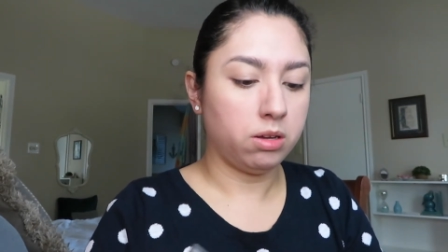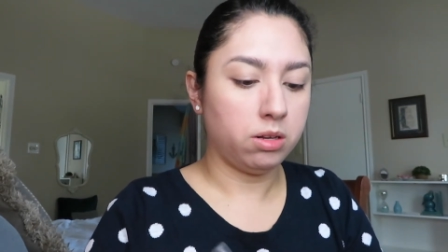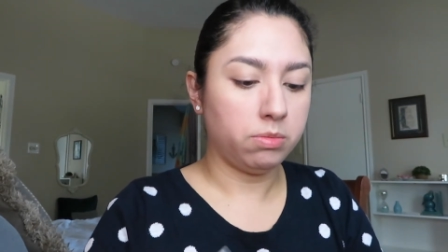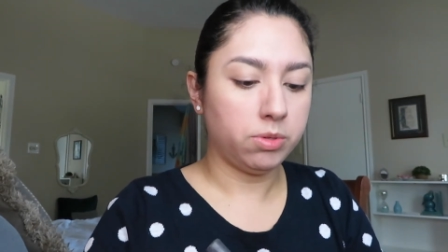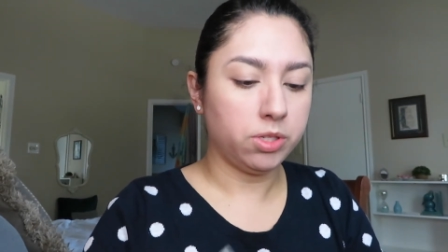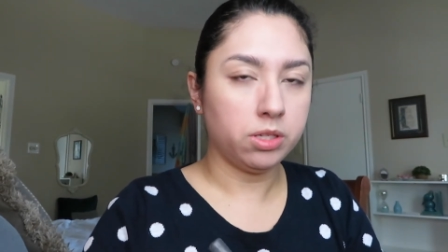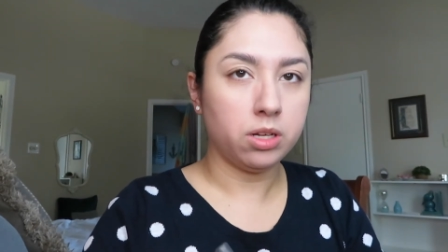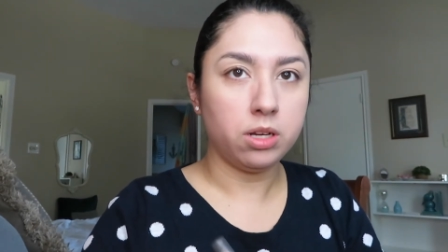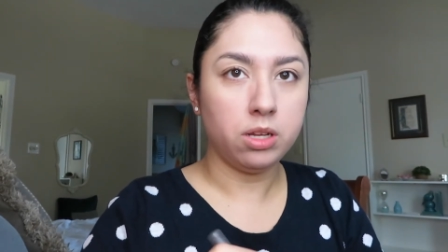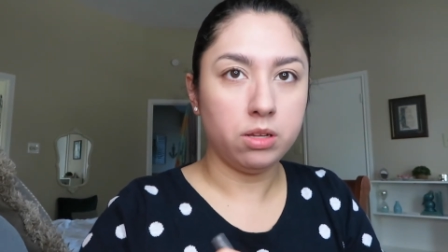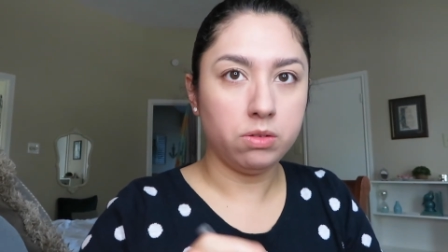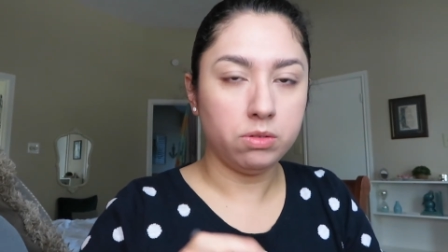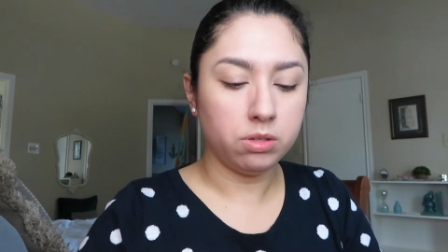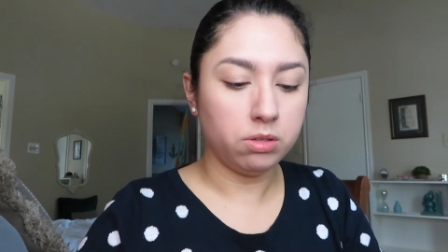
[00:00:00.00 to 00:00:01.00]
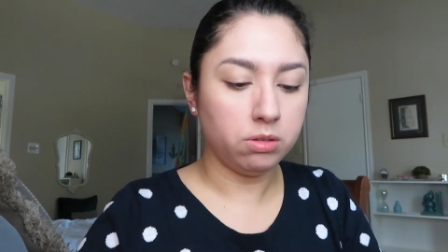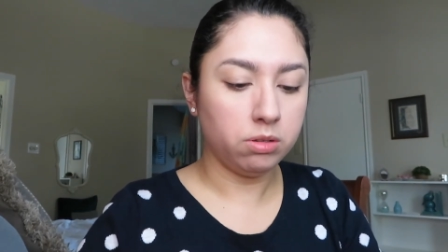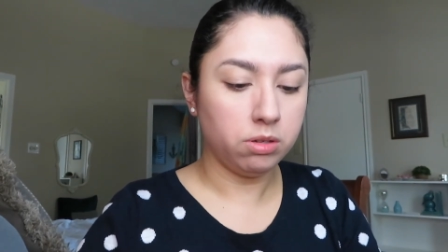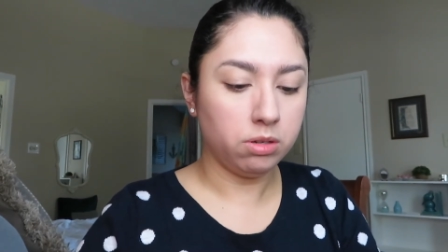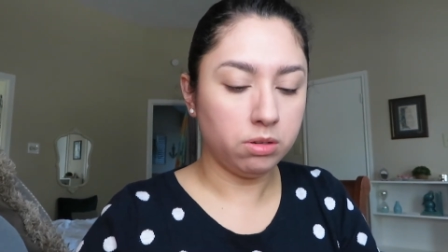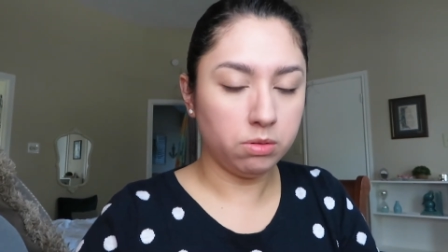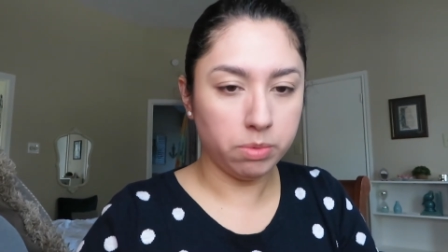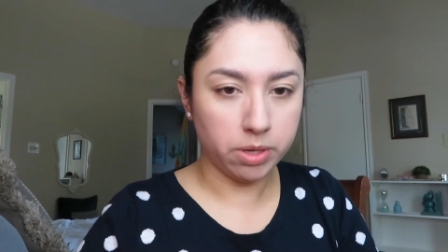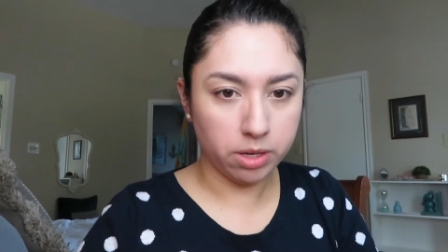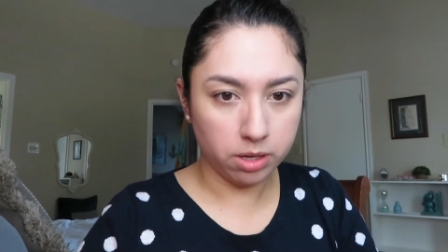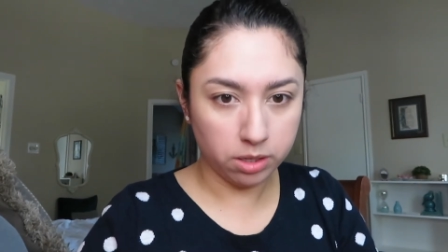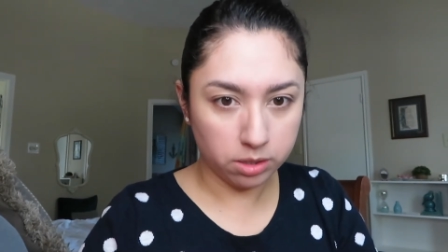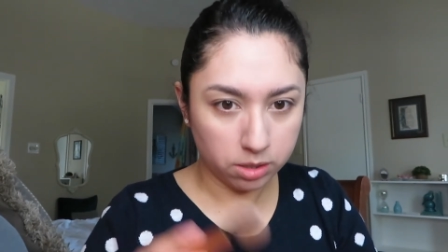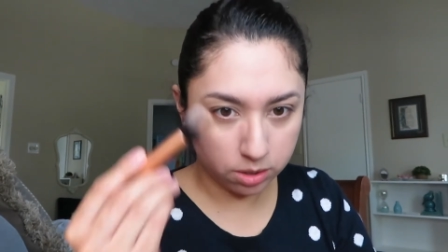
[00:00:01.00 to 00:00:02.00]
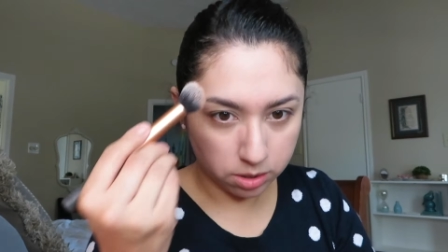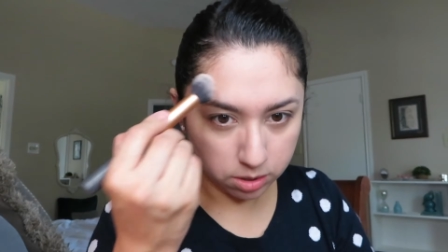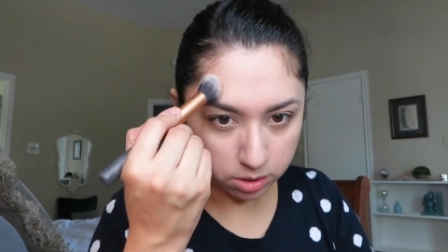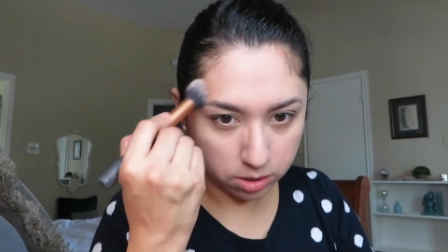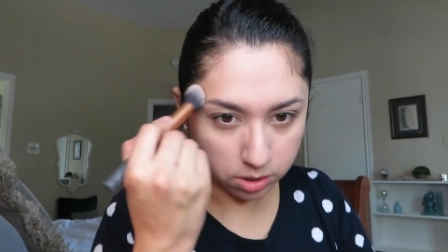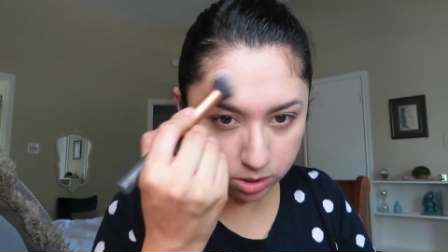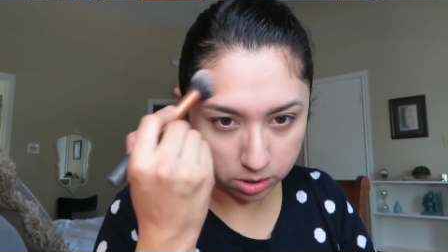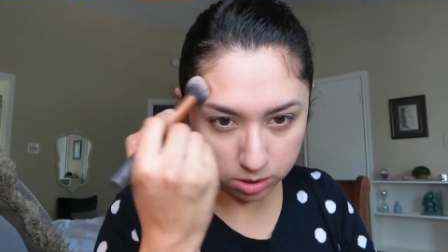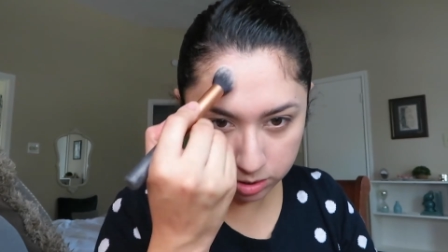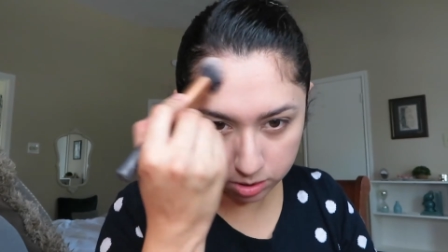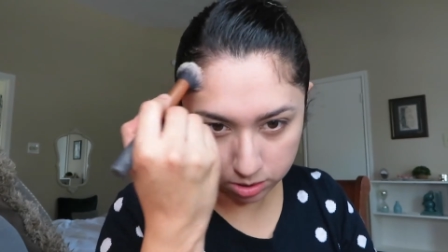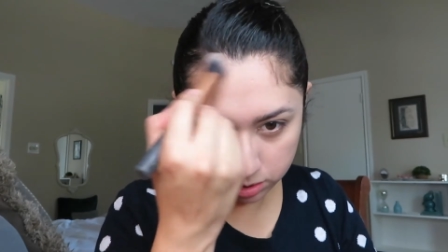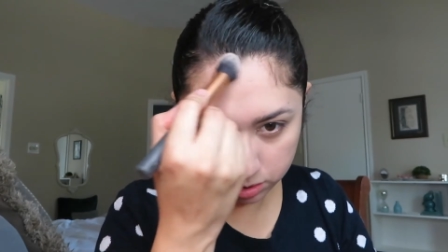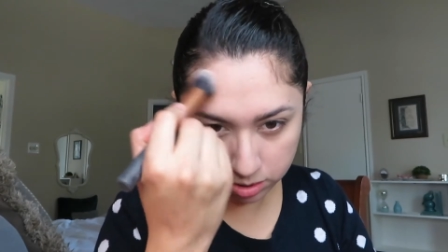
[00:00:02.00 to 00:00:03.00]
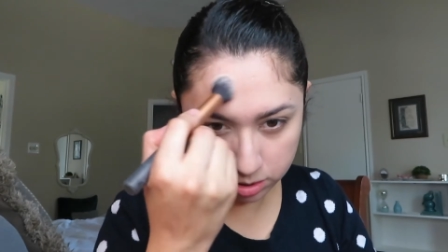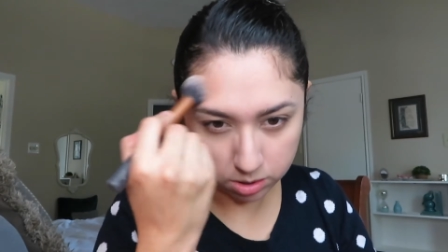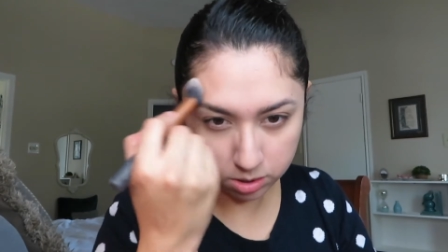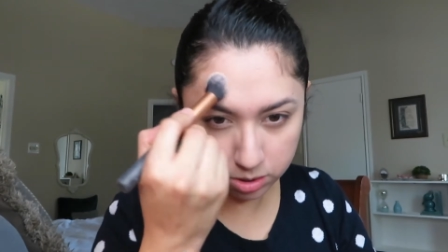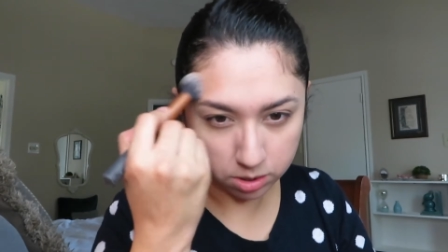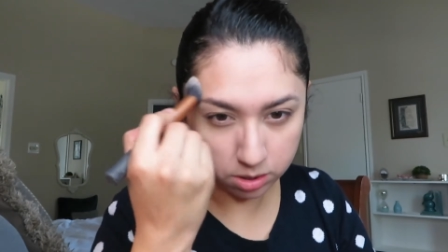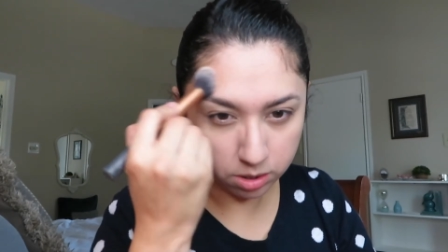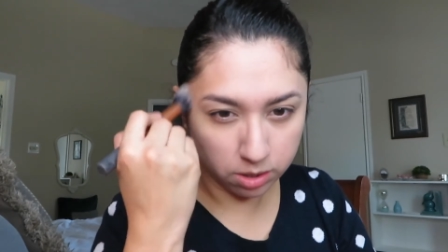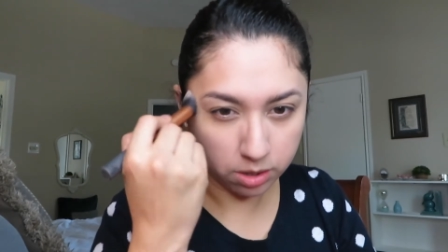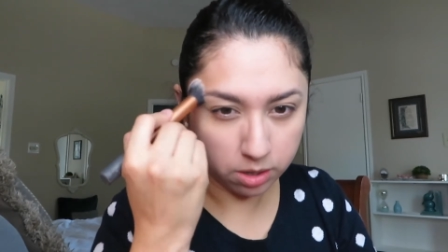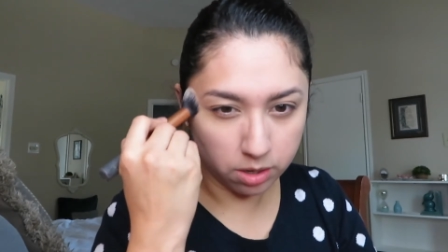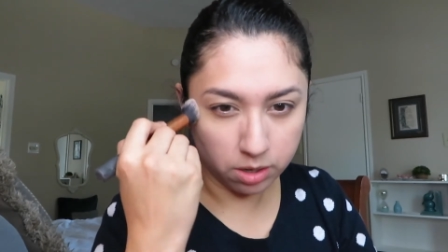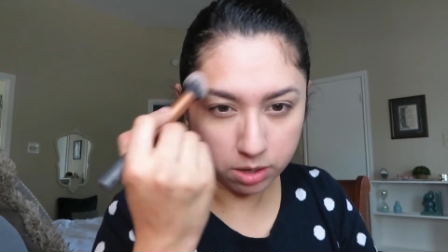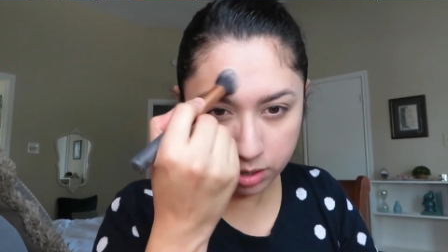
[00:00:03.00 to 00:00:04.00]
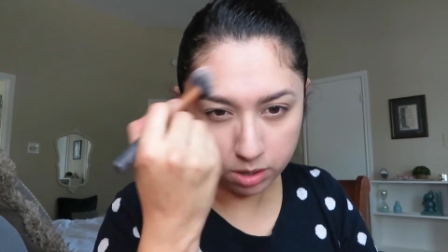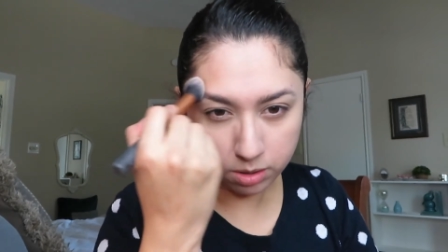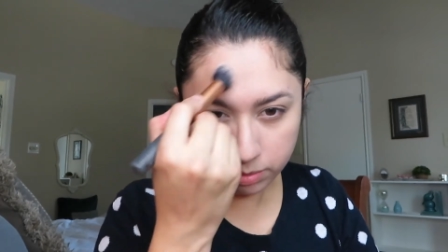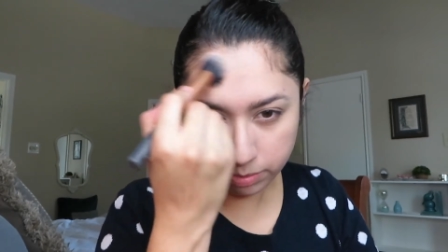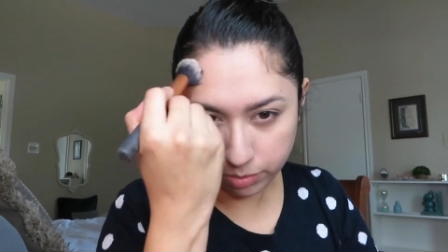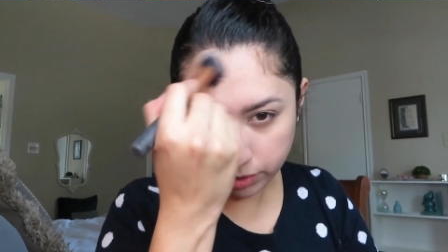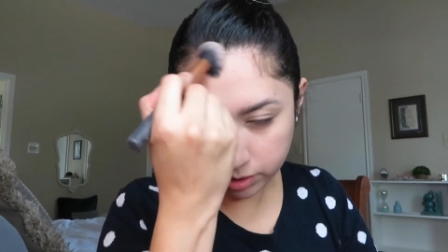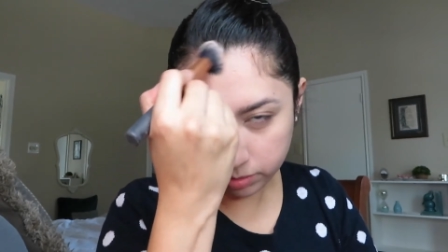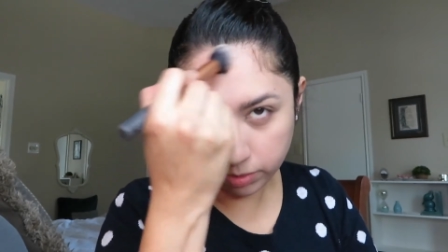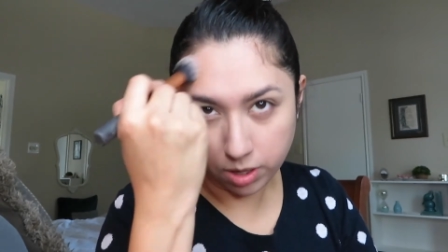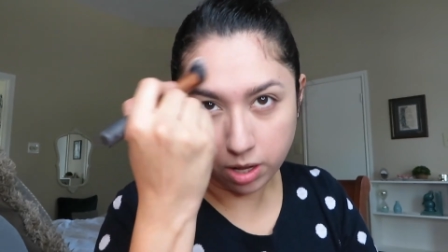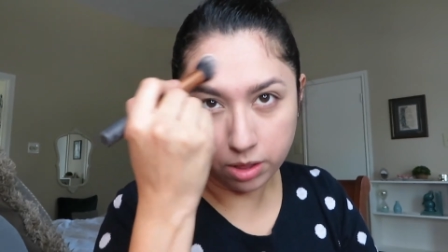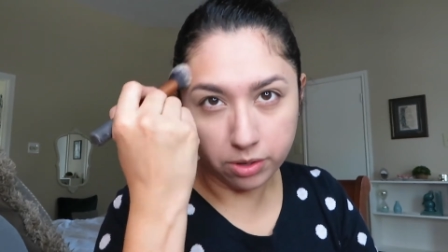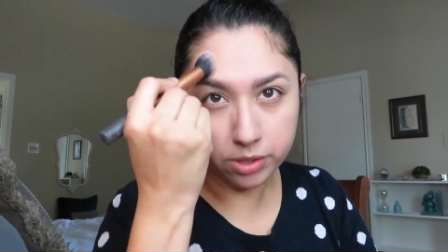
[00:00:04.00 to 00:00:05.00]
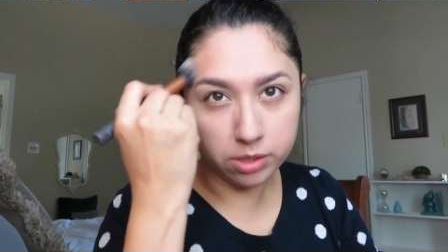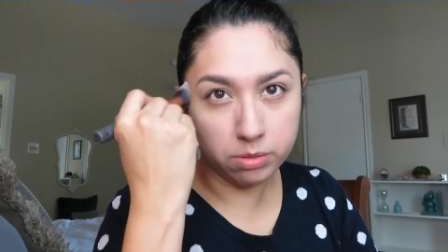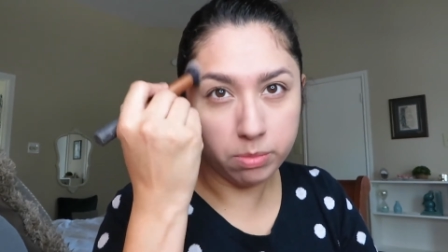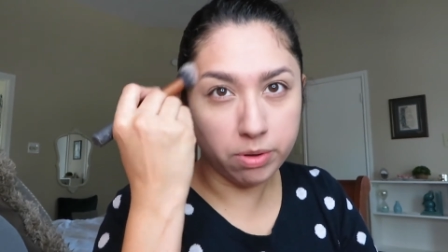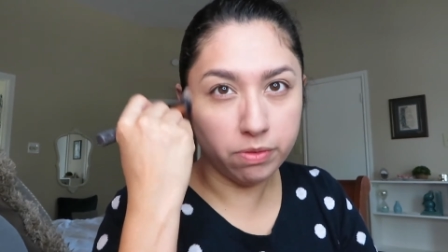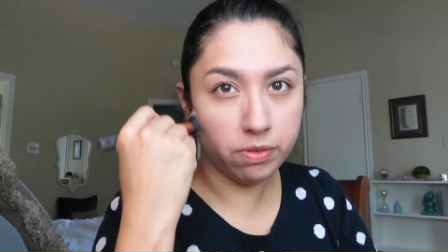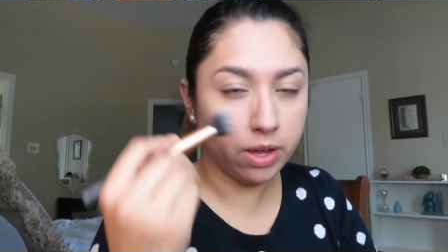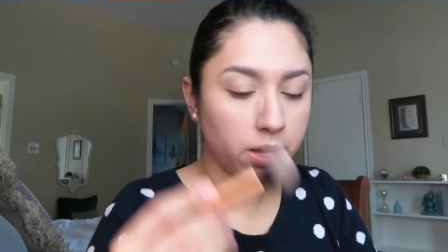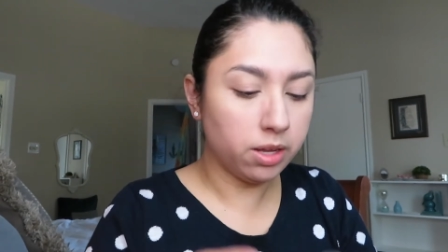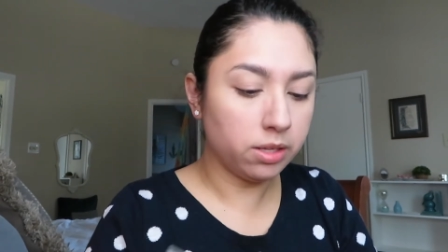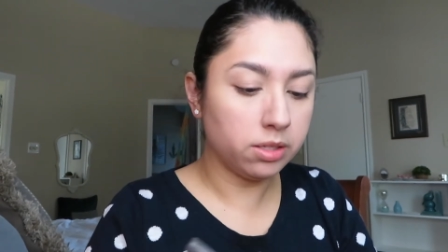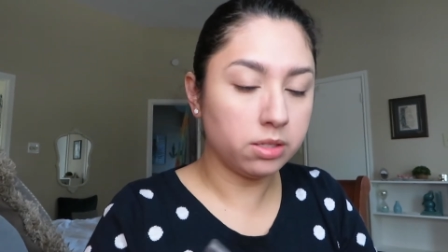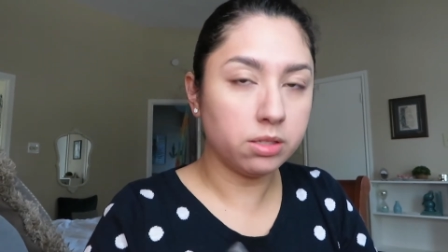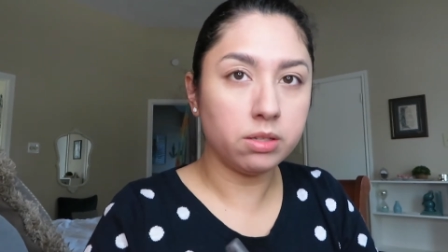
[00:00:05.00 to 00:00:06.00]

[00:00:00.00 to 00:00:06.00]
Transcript: and I'm just gonna use a little bit to just put some color into my face,